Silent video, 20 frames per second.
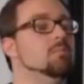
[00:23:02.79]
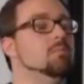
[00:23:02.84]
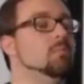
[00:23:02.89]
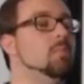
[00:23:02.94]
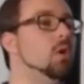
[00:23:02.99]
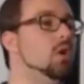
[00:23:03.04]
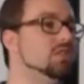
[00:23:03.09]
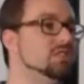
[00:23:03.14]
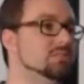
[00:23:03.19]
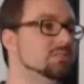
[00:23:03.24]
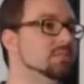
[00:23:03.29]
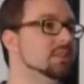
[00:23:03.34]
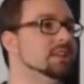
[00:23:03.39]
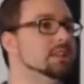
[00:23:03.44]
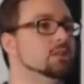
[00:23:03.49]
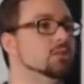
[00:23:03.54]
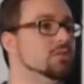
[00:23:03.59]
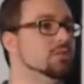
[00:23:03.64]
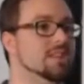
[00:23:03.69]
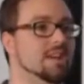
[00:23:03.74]
possibly
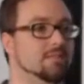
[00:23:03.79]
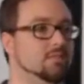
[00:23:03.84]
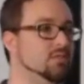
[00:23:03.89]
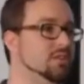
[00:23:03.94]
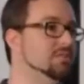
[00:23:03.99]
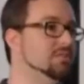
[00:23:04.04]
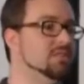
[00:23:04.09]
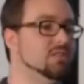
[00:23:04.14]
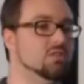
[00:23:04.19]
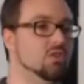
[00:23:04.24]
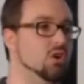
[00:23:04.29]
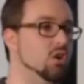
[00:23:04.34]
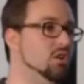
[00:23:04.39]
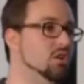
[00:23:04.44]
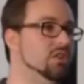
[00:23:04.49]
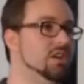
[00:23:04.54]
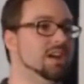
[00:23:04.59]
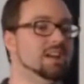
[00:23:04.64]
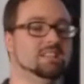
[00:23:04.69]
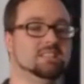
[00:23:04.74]
you'll never even know
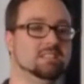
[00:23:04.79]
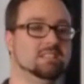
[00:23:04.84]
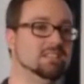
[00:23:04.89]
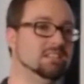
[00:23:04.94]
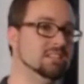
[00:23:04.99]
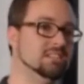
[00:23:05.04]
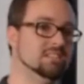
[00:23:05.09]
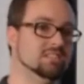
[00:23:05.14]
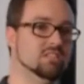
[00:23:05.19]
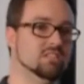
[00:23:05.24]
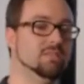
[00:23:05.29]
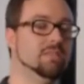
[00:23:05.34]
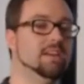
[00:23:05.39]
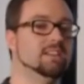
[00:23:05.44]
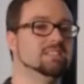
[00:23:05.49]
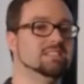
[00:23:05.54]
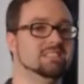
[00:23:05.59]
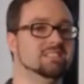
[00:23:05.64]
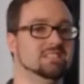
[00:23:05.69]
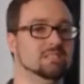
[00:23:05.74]
that SE Linux is on that
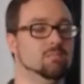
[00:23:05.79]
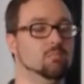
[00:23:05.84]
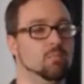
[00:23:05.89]
system.